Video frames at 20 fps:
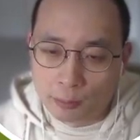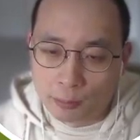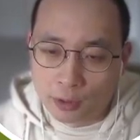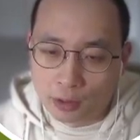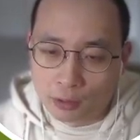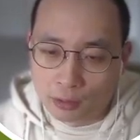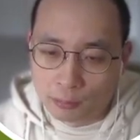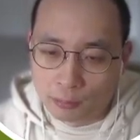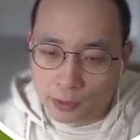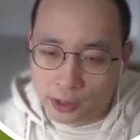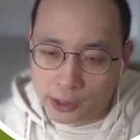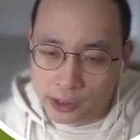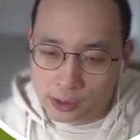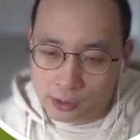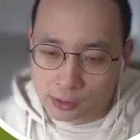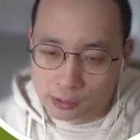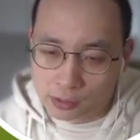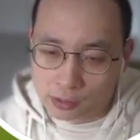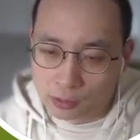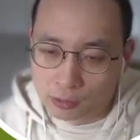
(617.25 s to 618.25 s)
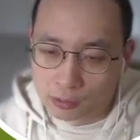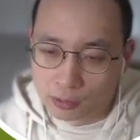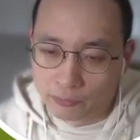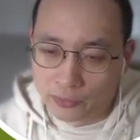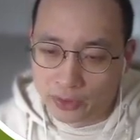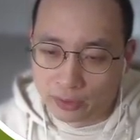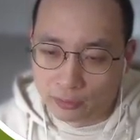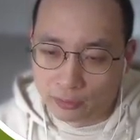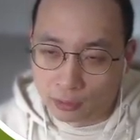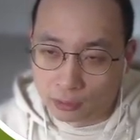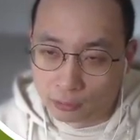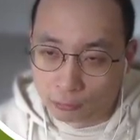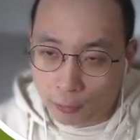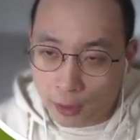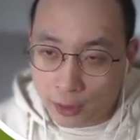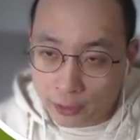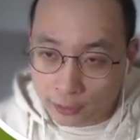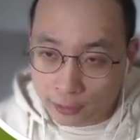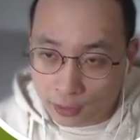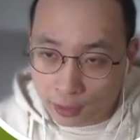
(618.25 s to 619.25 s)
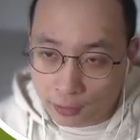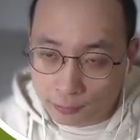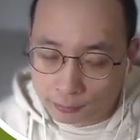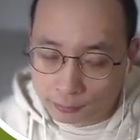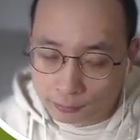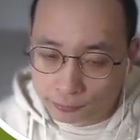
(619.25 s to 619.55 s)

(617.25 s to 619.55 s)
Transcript: block malicious code without running them.